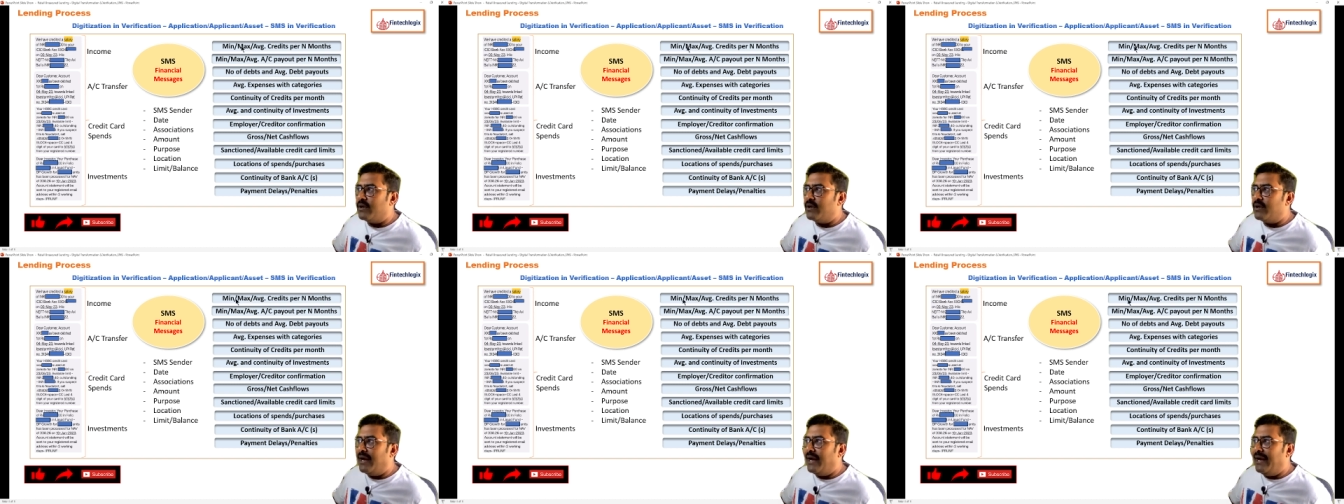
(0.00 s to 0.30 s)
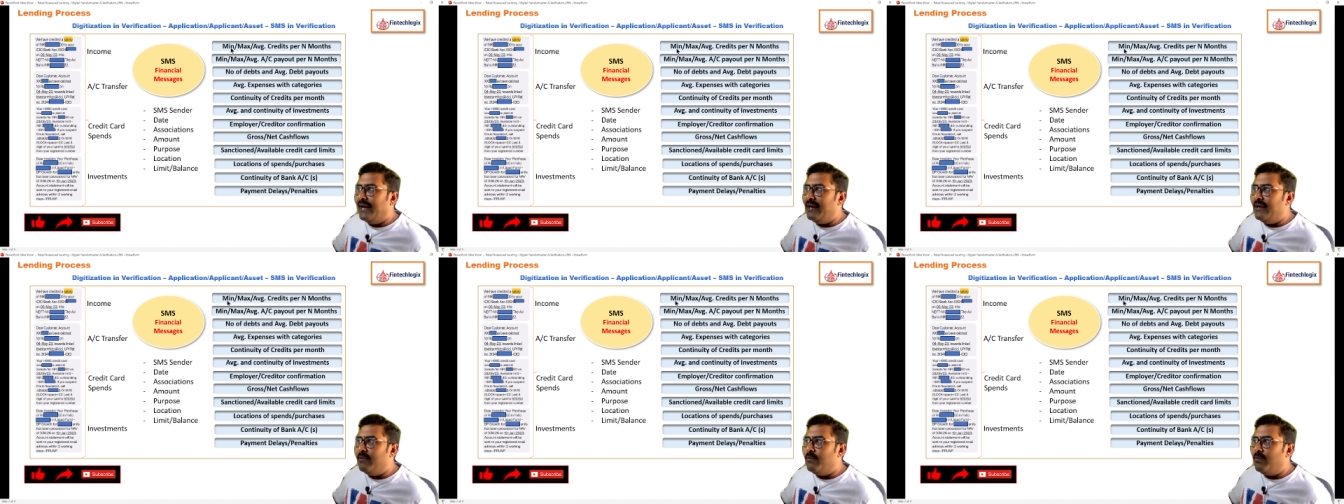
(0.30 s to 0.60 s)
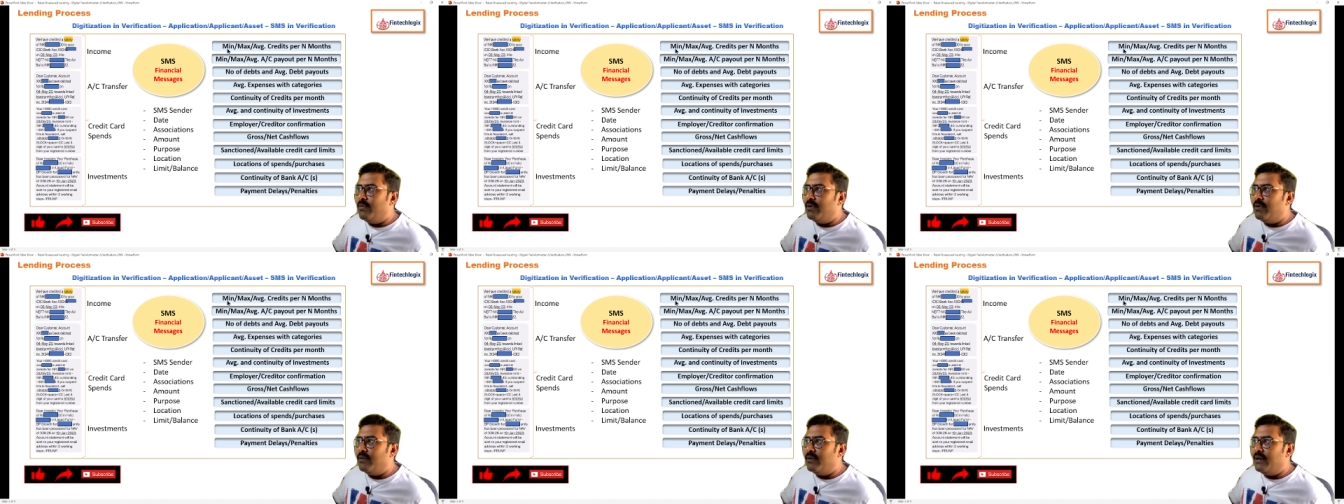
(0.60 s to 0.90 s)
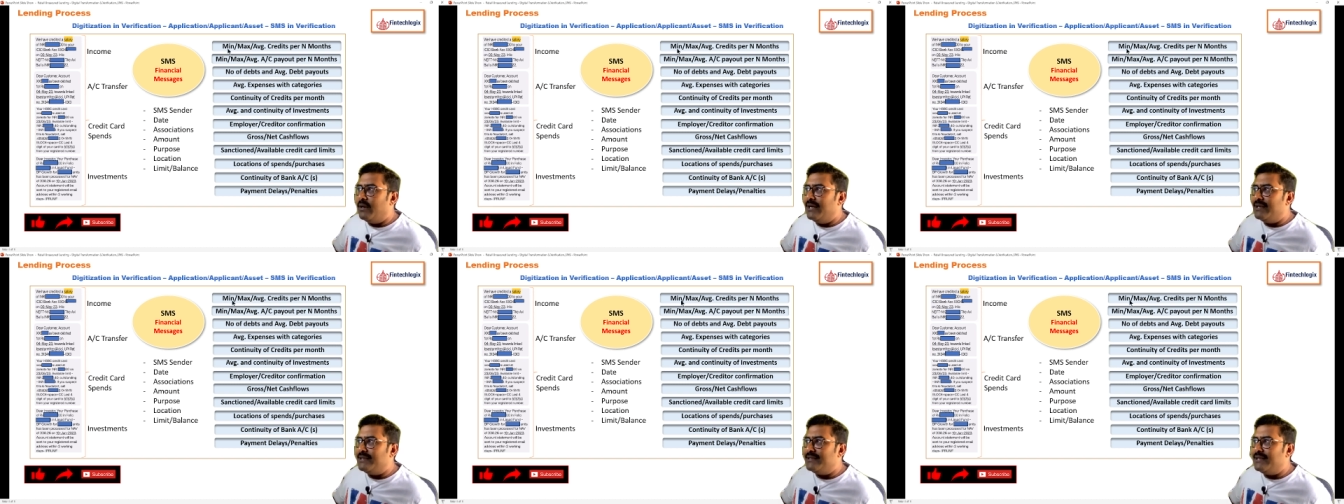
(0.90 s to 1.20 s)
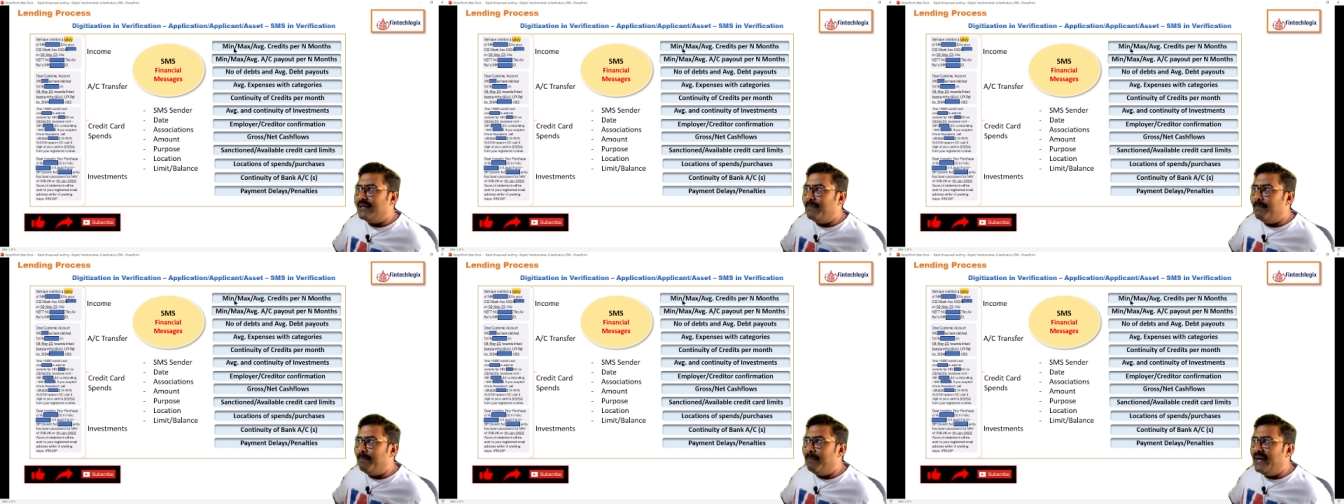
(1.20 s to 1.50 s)

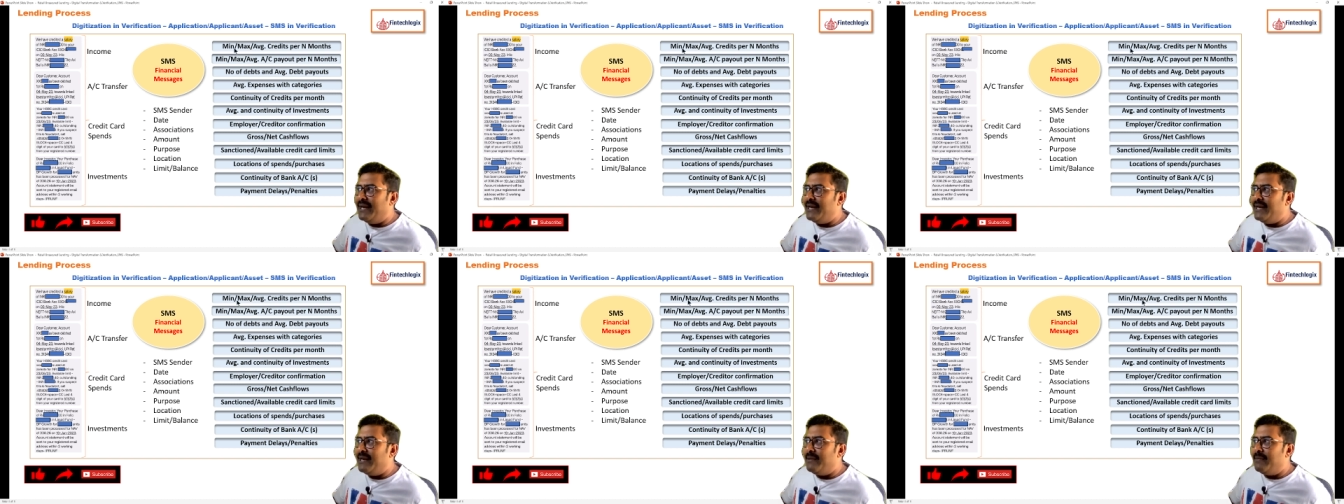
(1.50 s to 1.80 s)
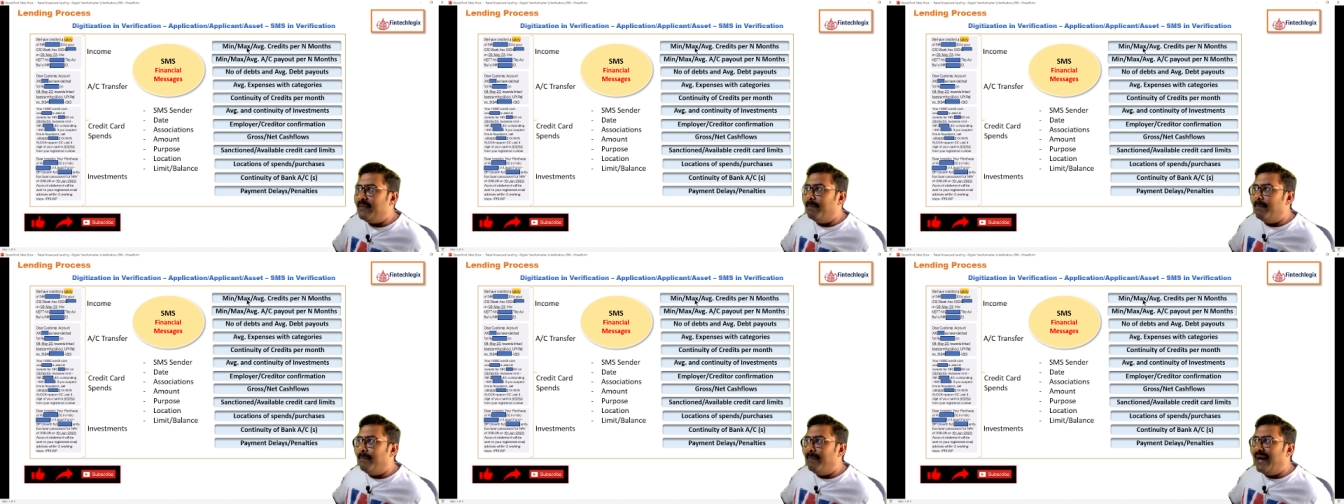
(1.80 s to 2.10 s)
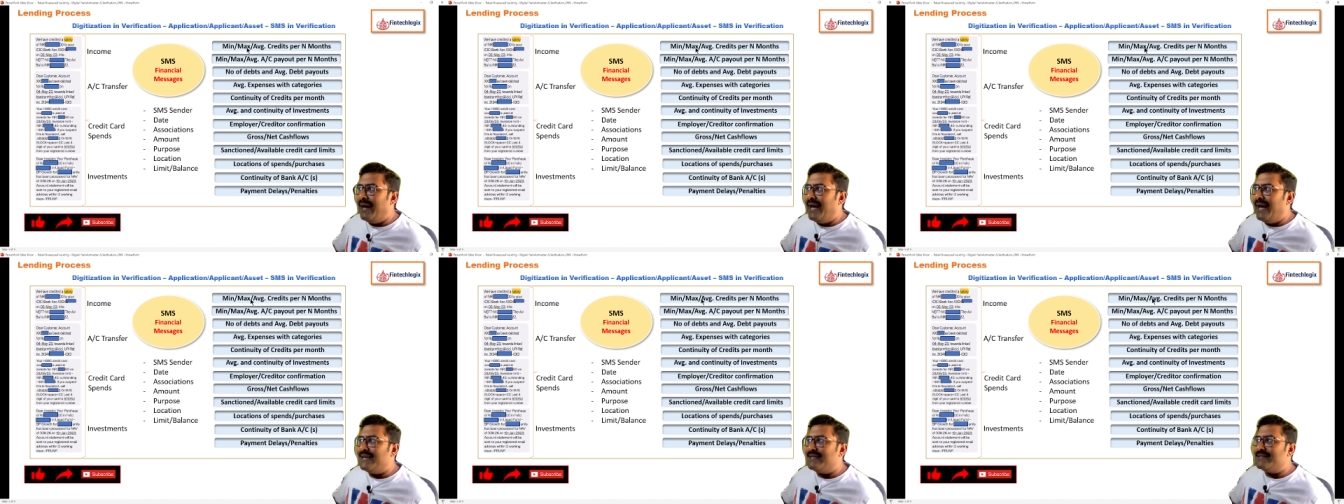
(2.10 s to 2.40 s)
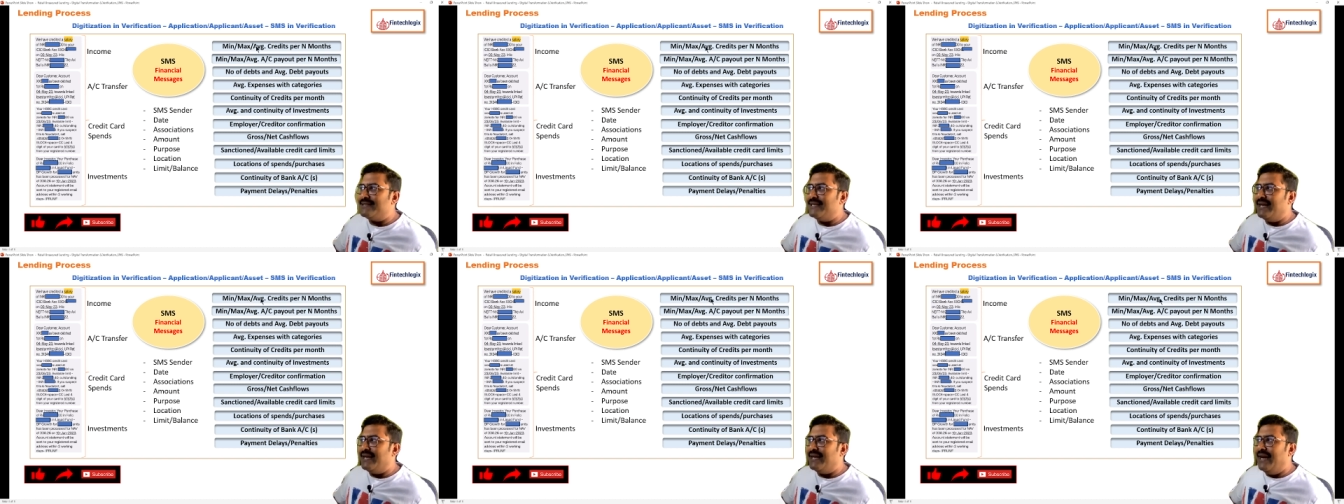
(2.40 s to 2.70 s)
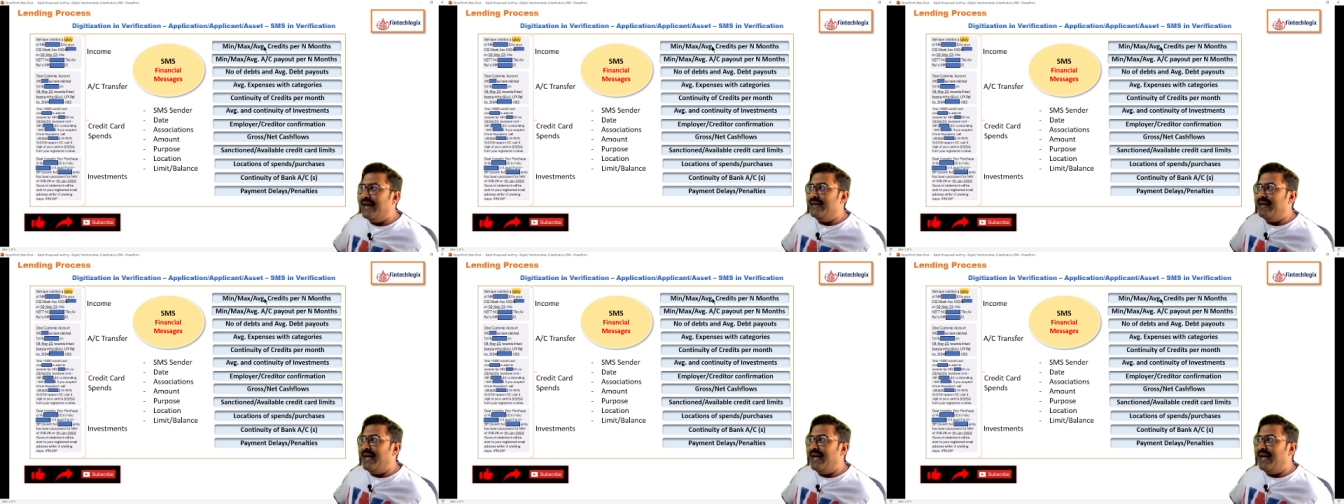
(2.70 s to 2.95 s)
min, max and